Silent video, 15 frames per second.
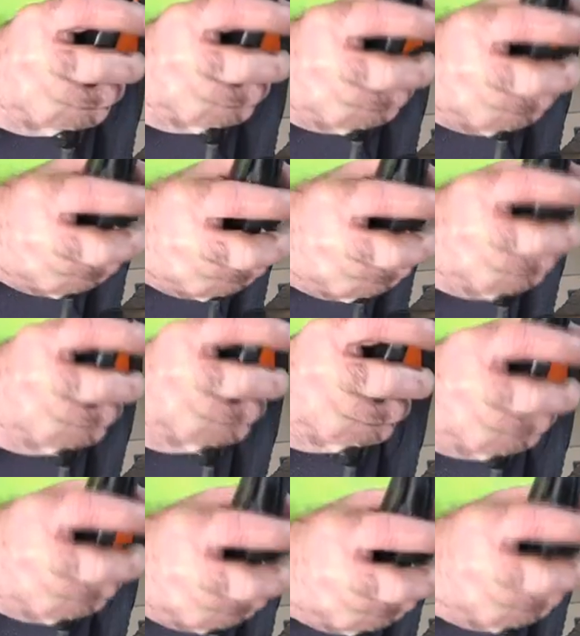the end of it's
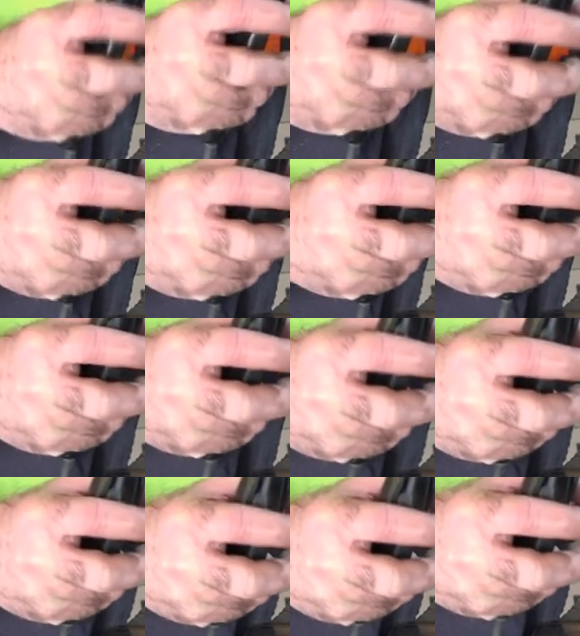going to wobble when you just
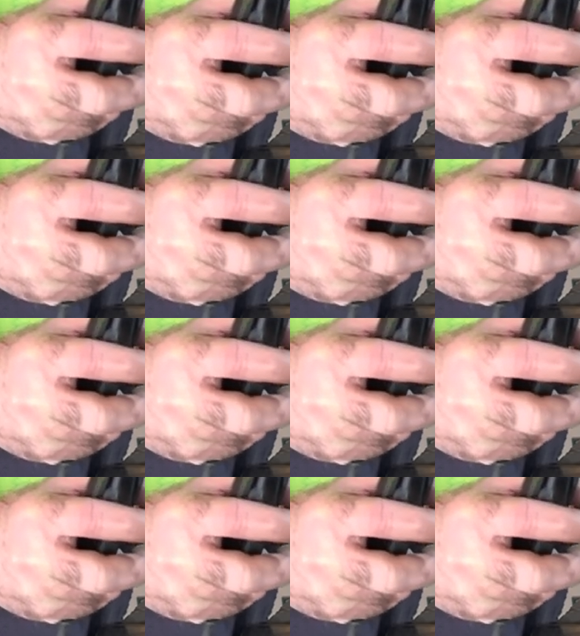can't really